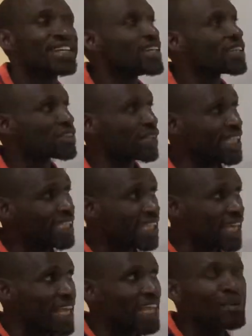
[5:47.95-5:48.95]
So in
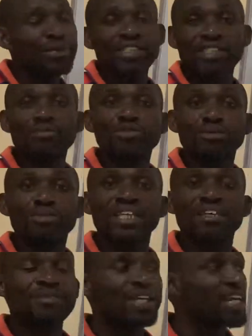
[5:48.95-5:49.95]
Kenya, we seem to be
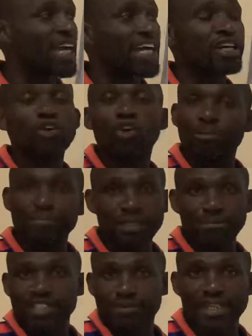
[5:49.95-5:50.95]
having like
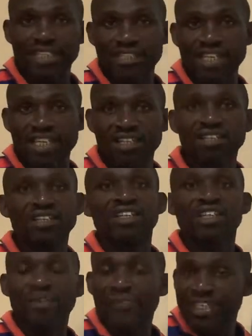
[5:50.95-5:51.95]
optimists by saying,
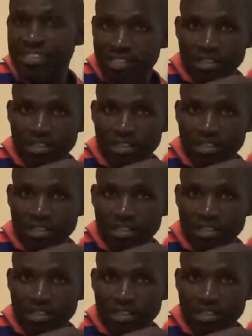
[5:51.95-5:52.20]
this